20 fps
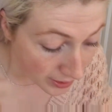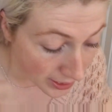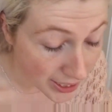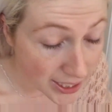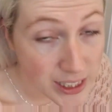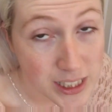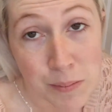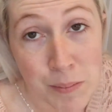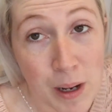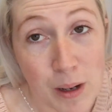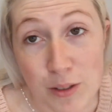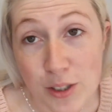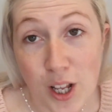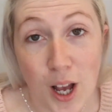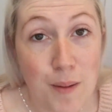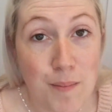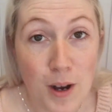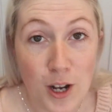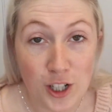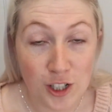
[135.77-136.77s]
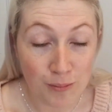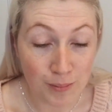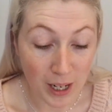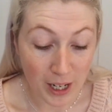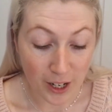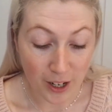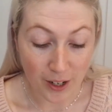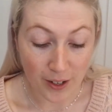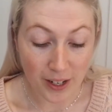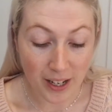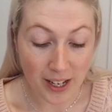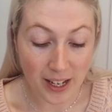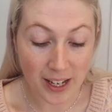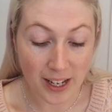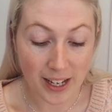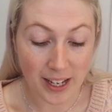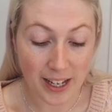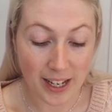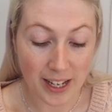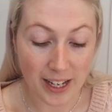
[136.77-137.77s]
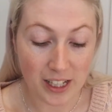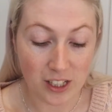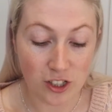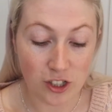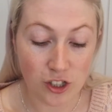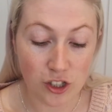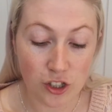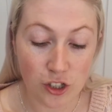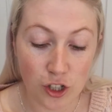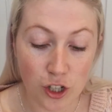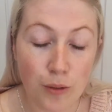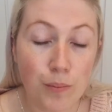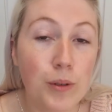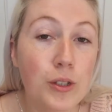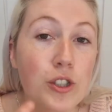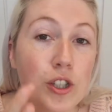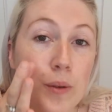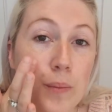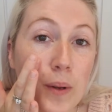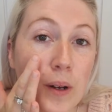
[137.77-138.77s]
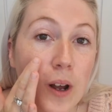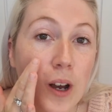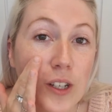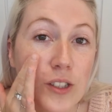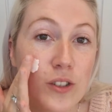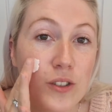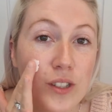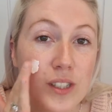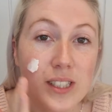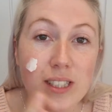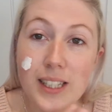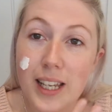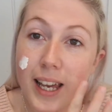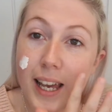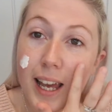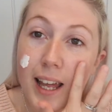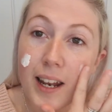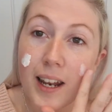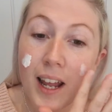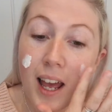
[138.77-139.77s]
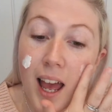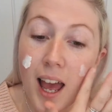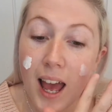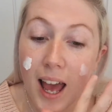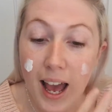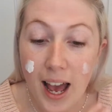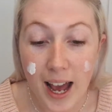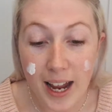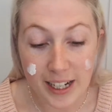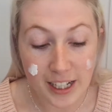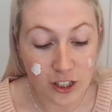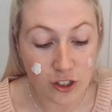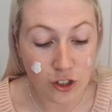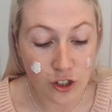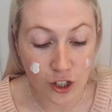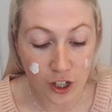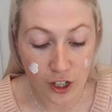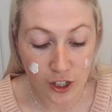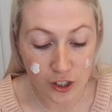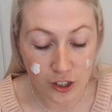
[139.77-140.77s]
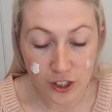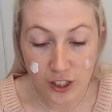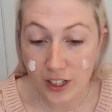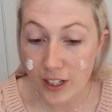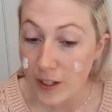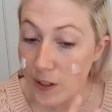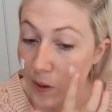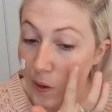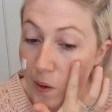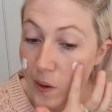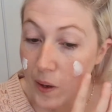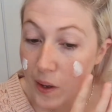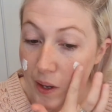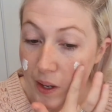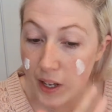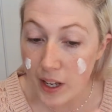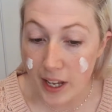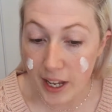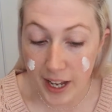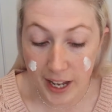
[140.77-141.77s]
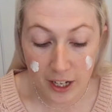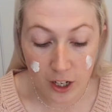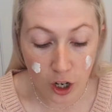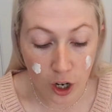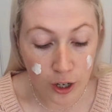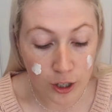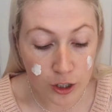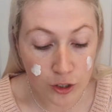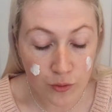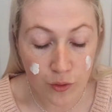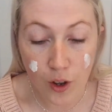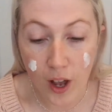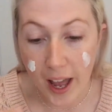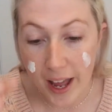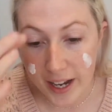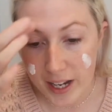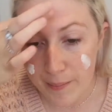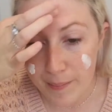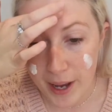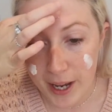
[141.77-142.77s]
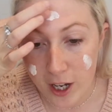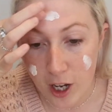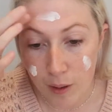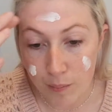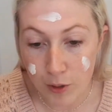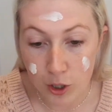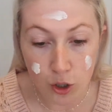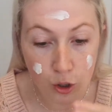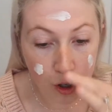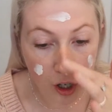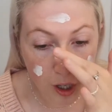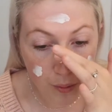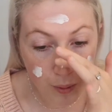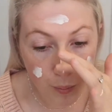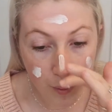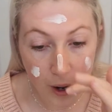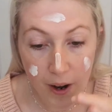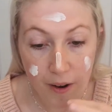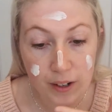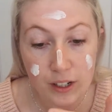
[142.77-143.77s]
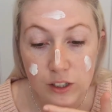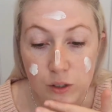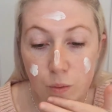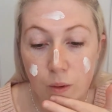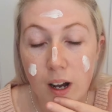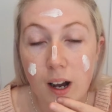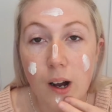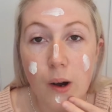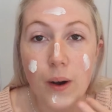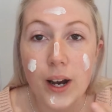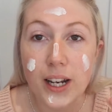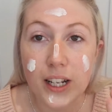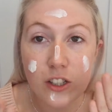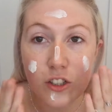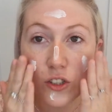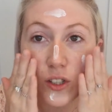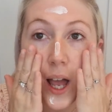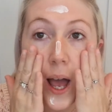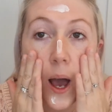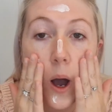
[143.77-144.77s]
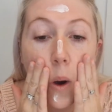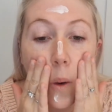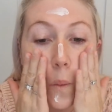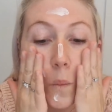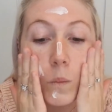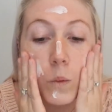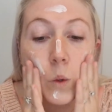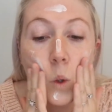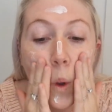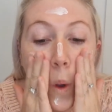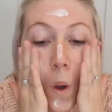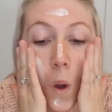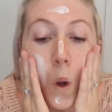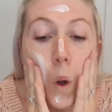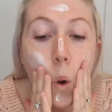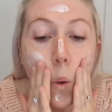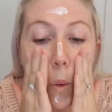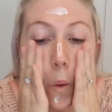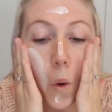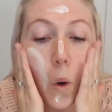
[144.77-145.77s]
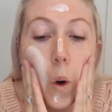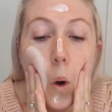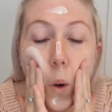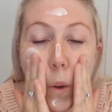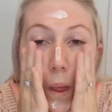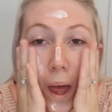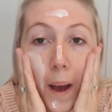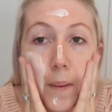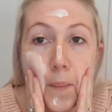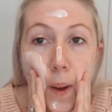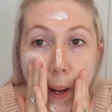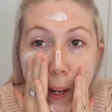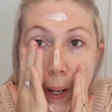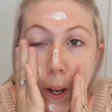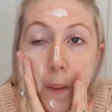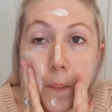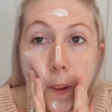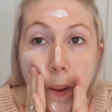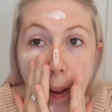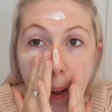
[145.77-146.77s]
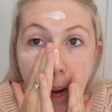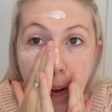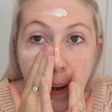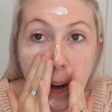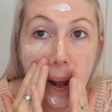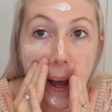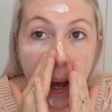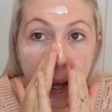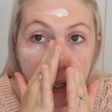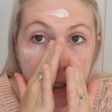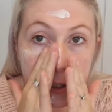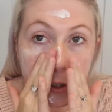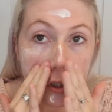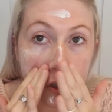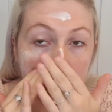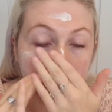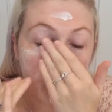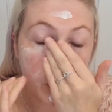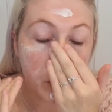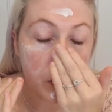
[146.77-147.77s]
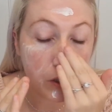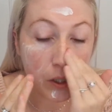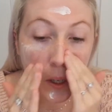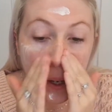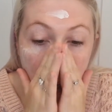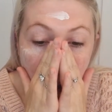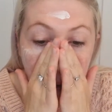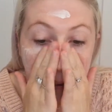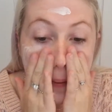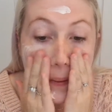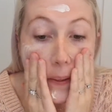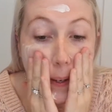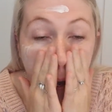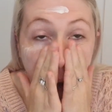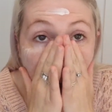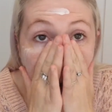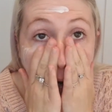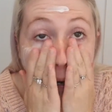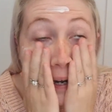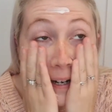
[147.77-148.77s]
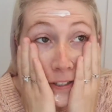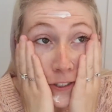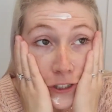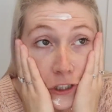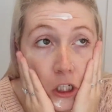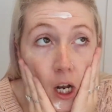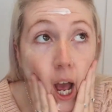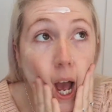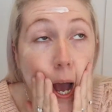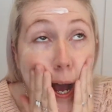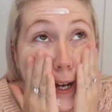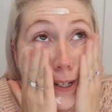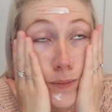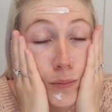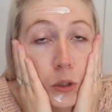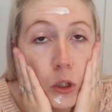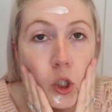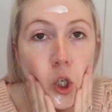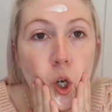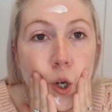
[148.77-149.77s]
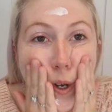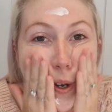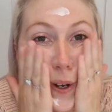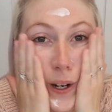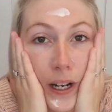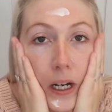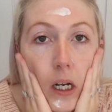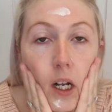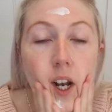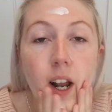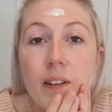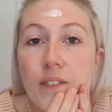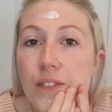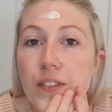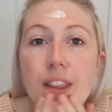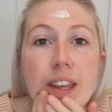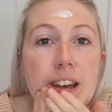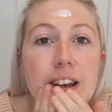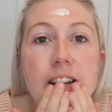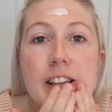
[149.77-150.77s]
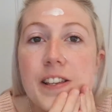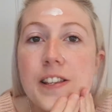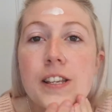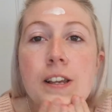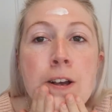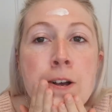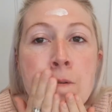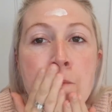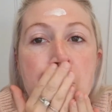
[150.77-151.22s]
it smells like marshmallow. It is super nice on the skin, and it goes for any makeup that you're going to be wearing as well, and it just helps lock that makeup in. And just, yeah, I just absolutely love this.